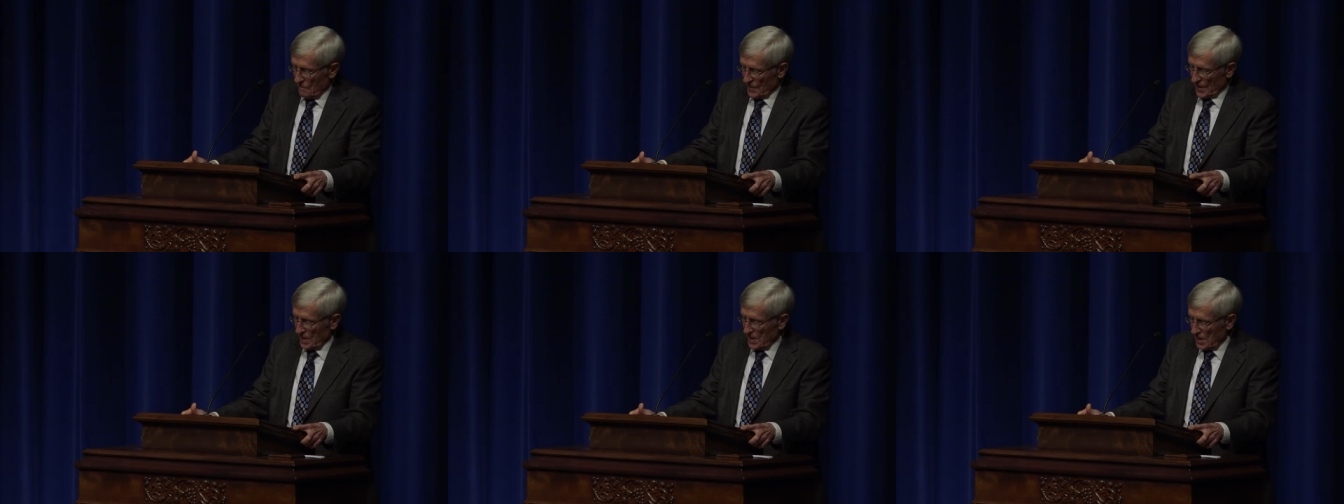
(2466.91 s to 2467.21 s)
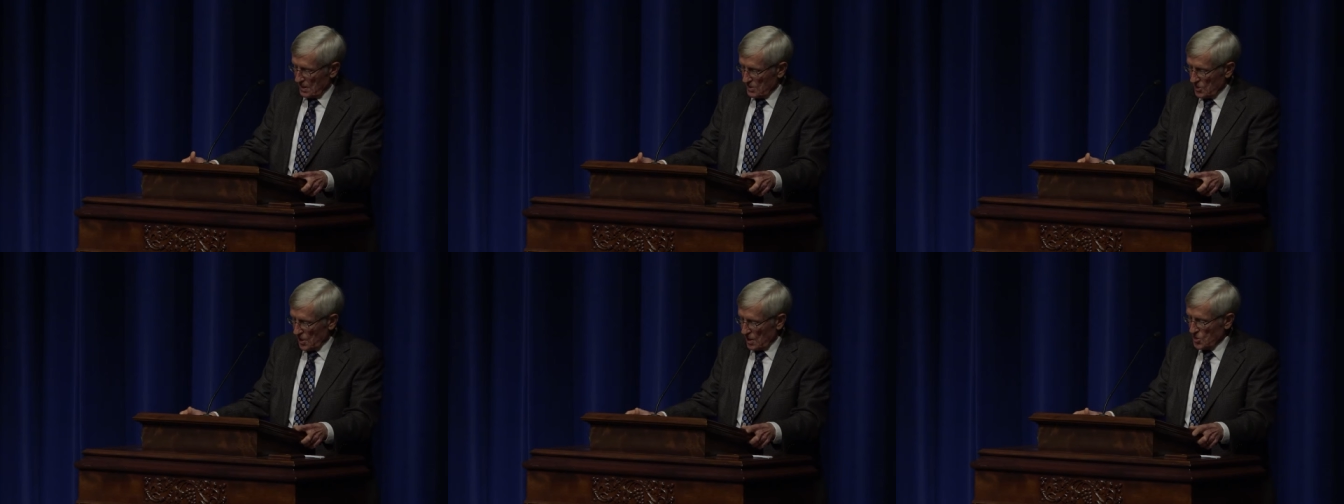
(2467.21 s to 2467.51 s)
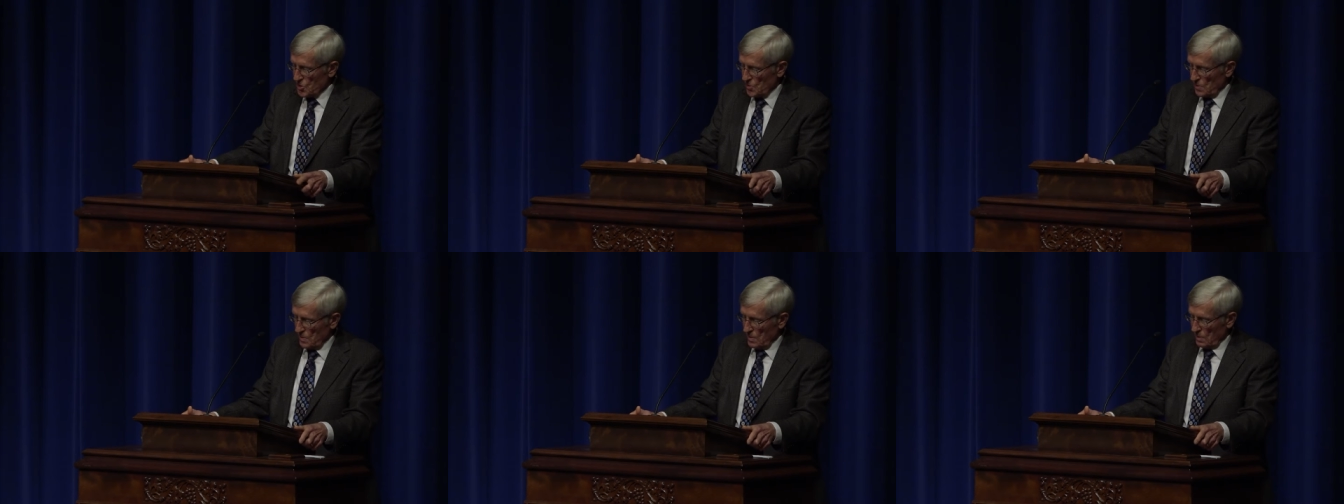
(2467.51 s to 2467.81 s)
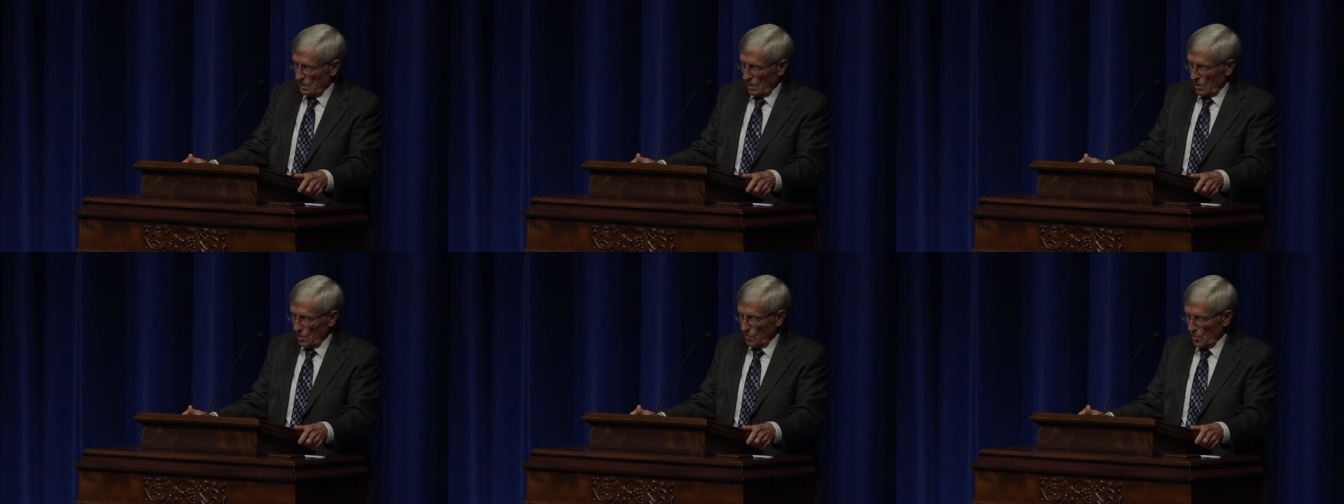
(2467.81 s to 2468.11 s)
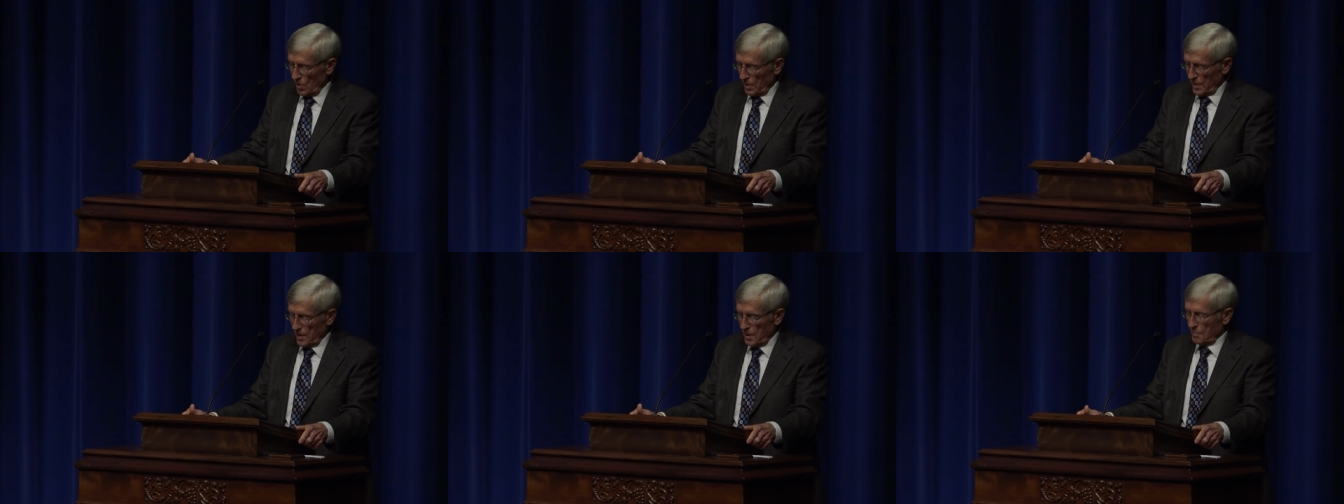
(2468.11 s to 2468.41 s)
an industrial
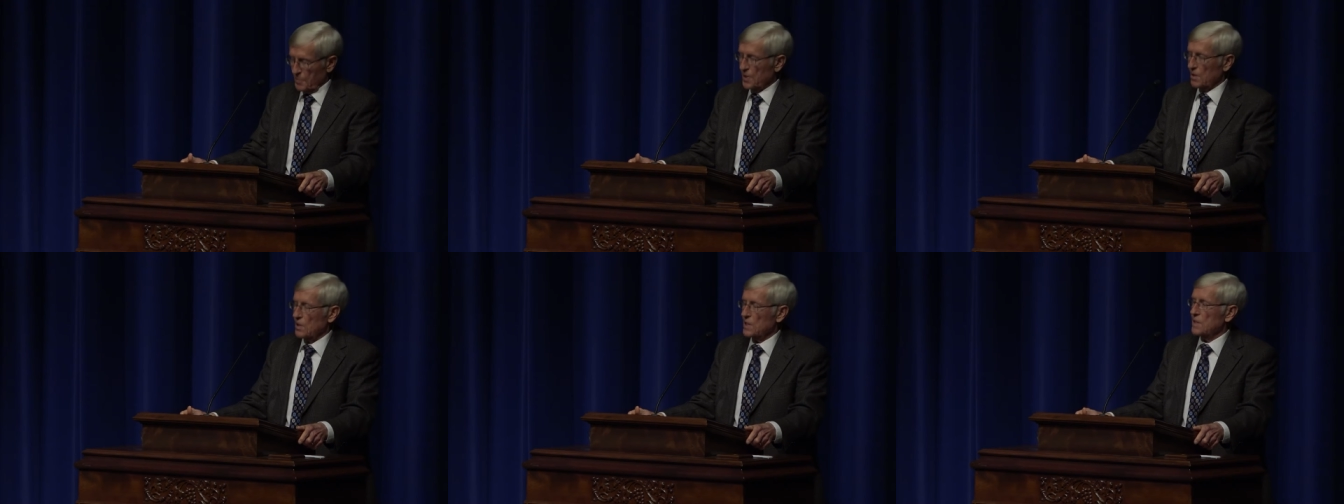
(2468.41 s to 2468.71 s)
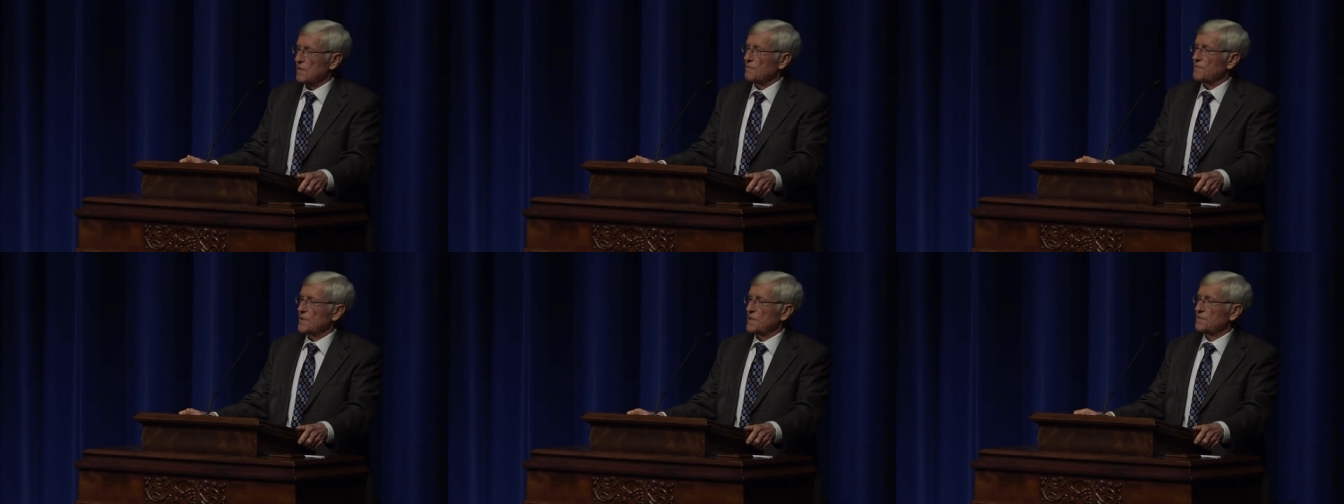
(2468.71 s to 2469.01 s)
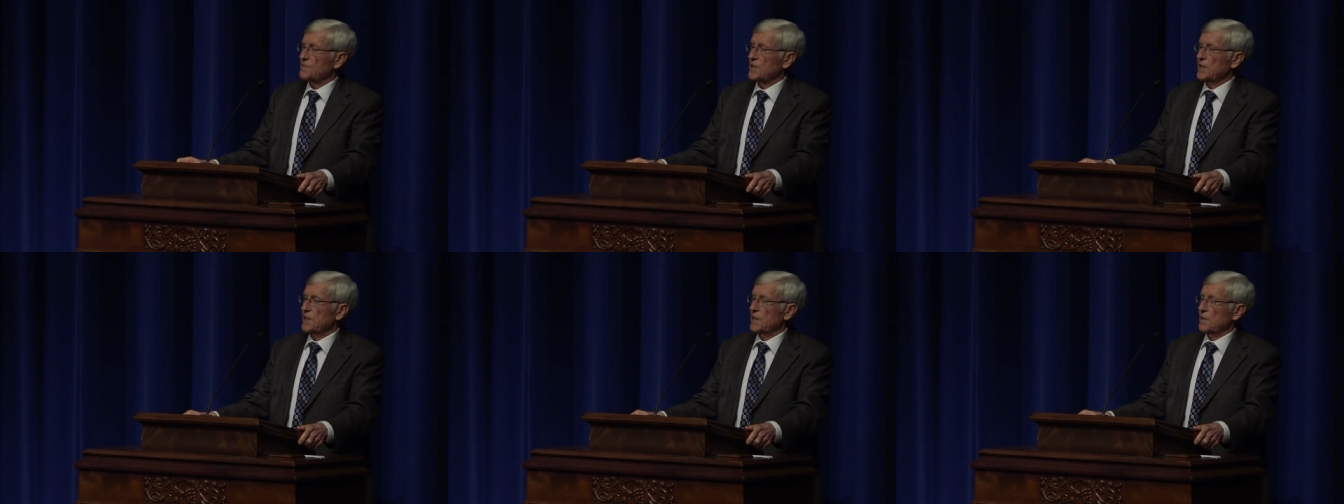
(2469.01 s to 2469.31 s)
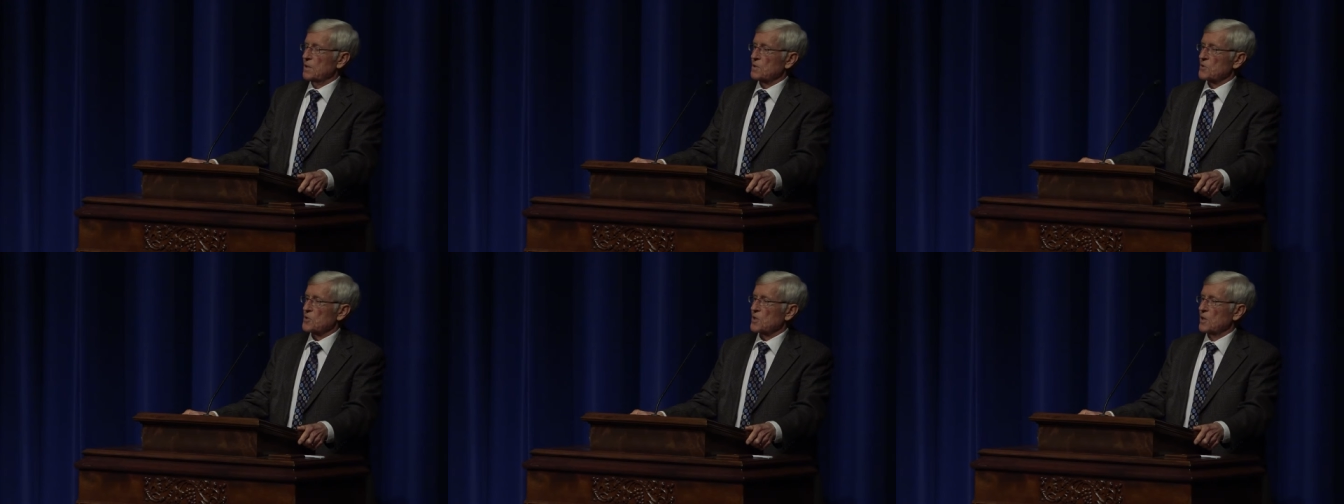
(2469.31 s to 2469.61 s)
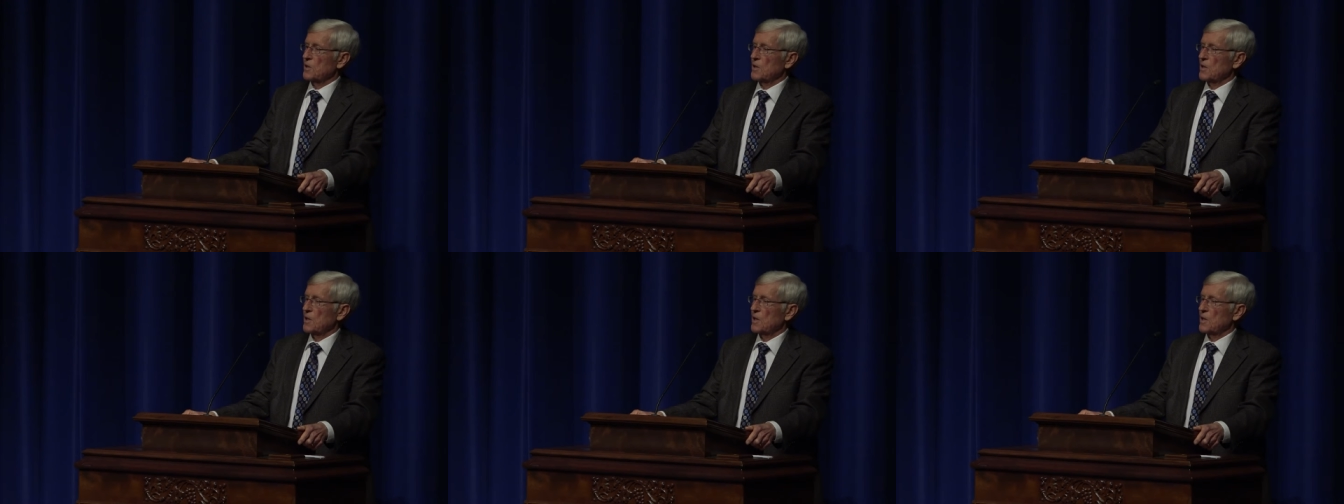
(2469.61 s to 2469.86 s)
global in a period of fifty years.